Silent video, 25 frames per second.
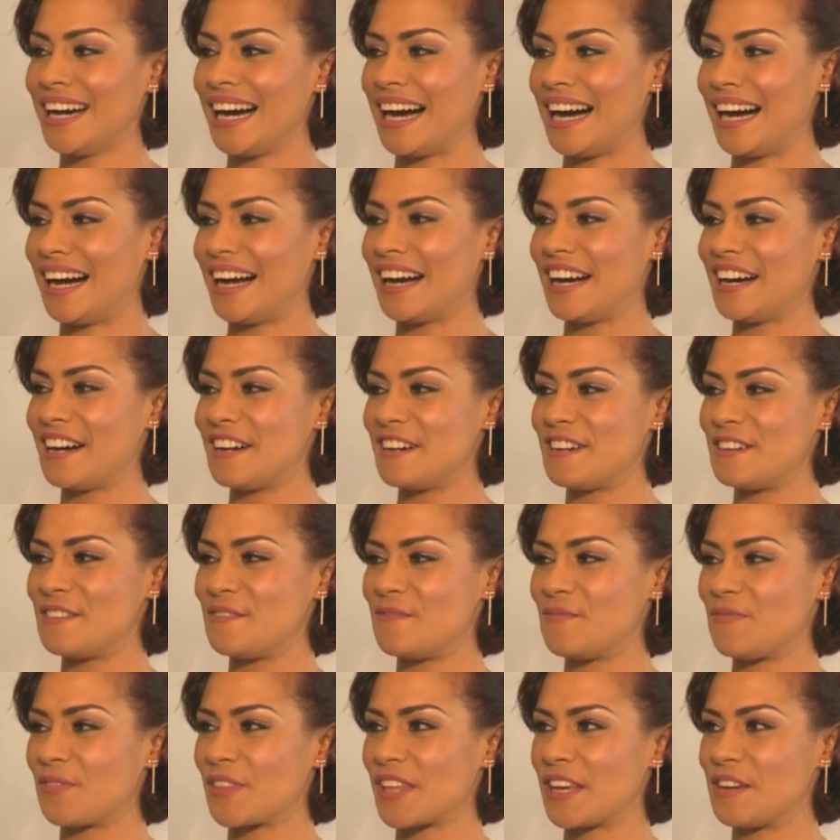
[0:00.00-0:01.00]

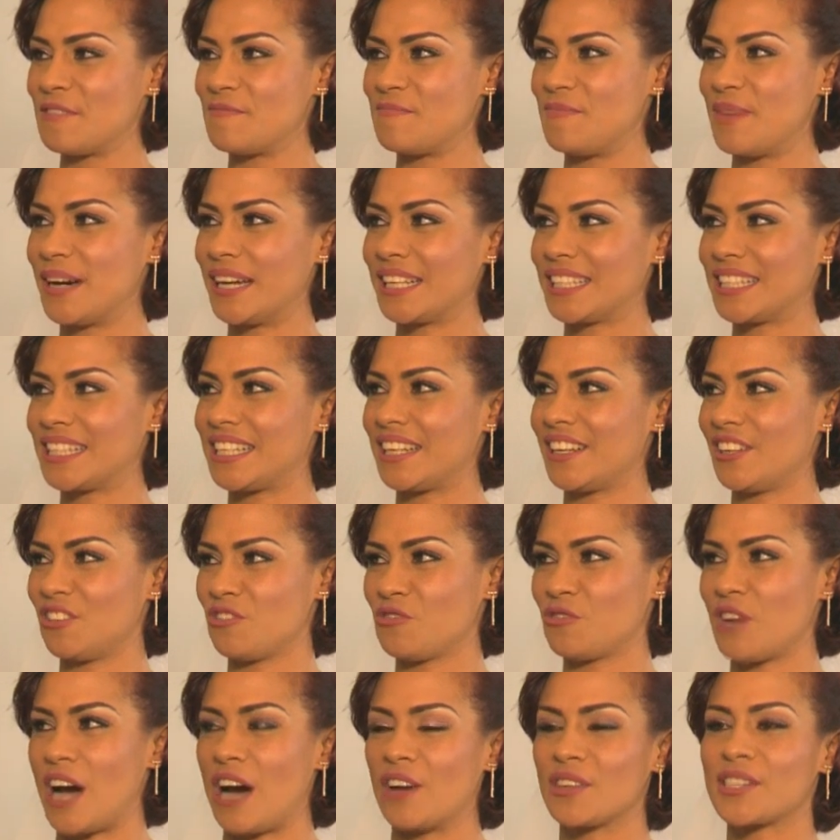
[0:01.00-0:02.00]
Um, but
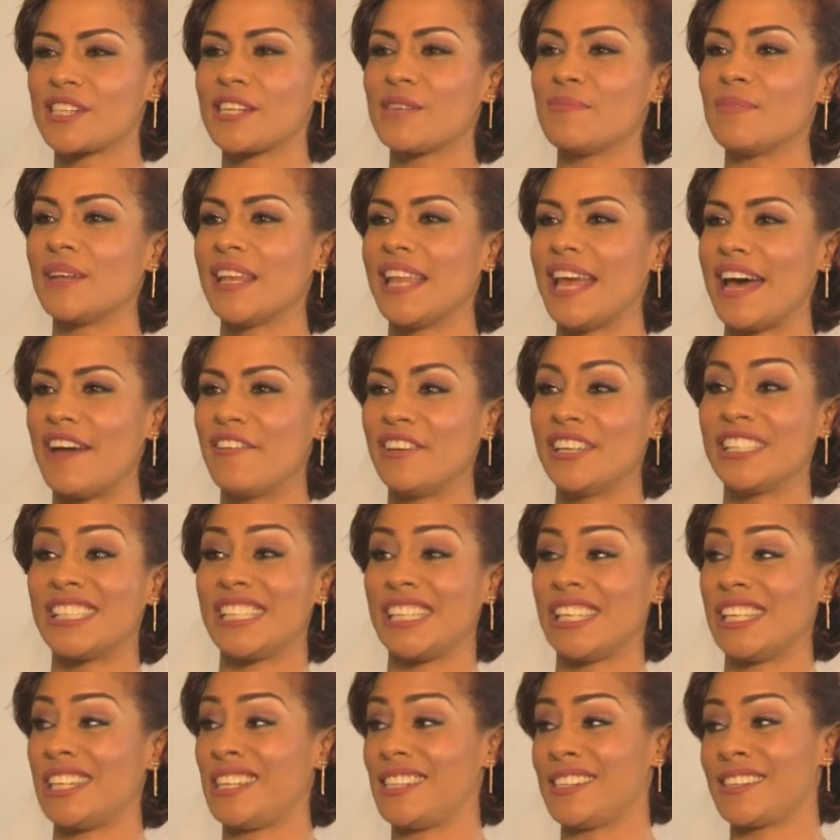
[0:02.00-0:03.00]
our
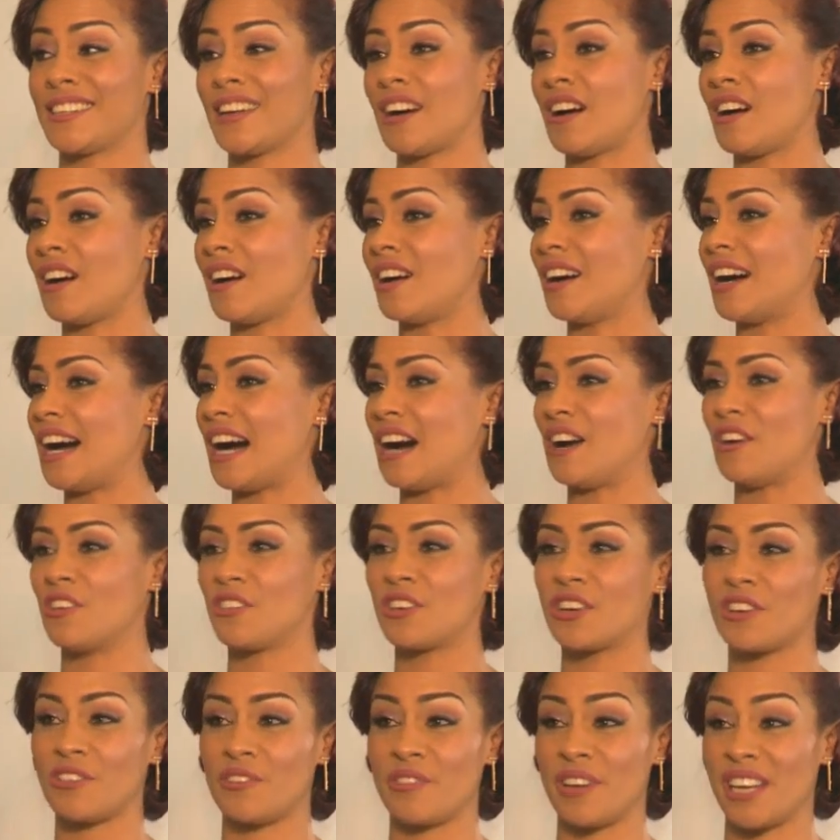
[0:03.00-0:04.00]
similarities are
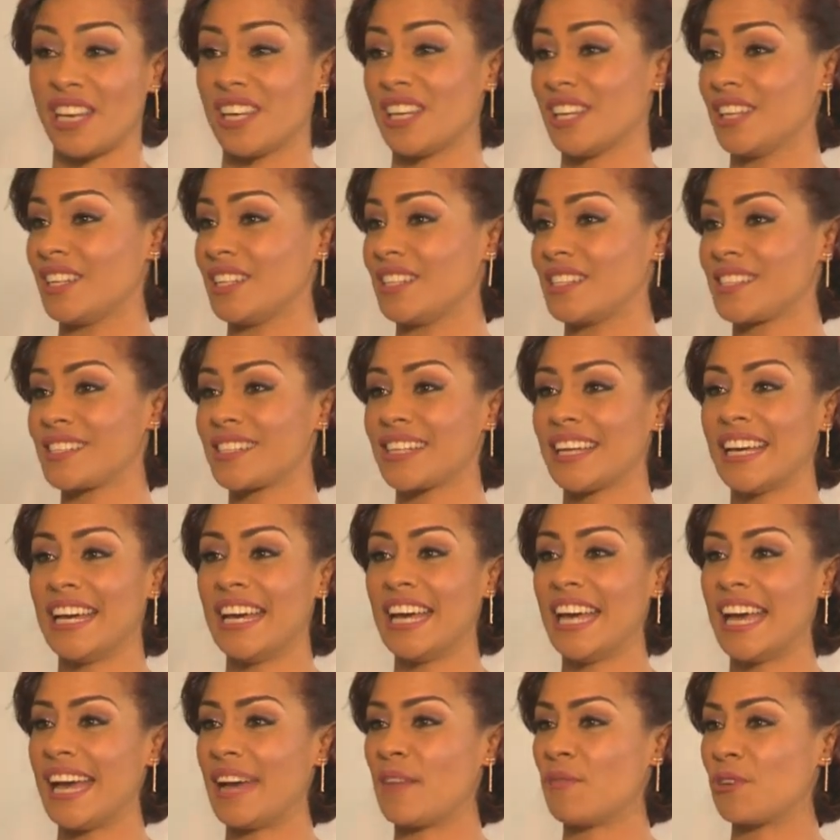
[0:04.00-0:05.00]
our careers
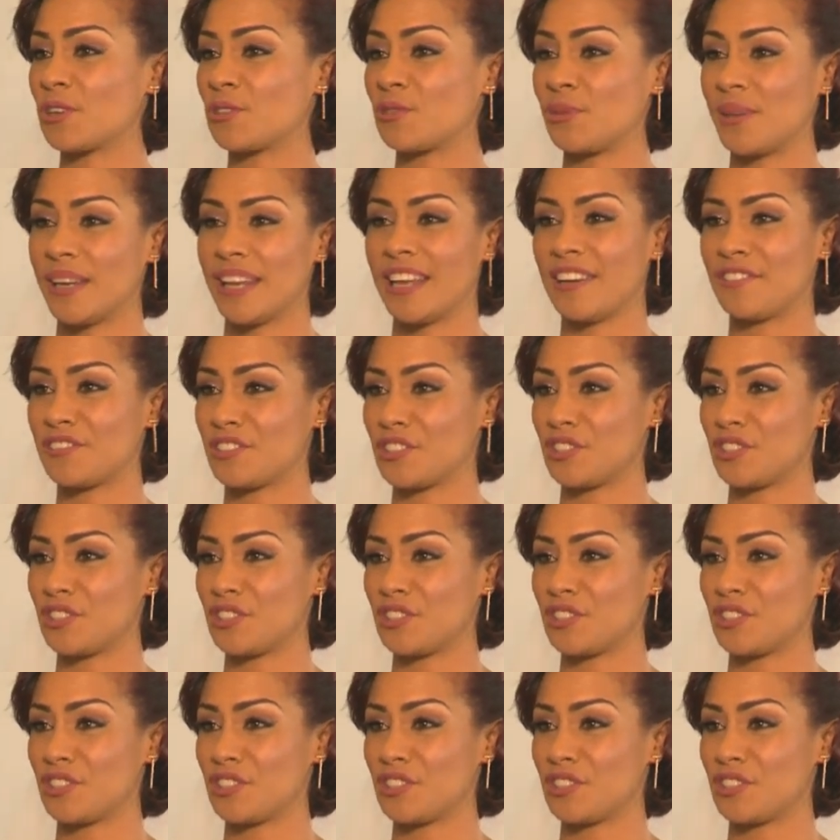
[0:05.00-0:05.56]
and what we love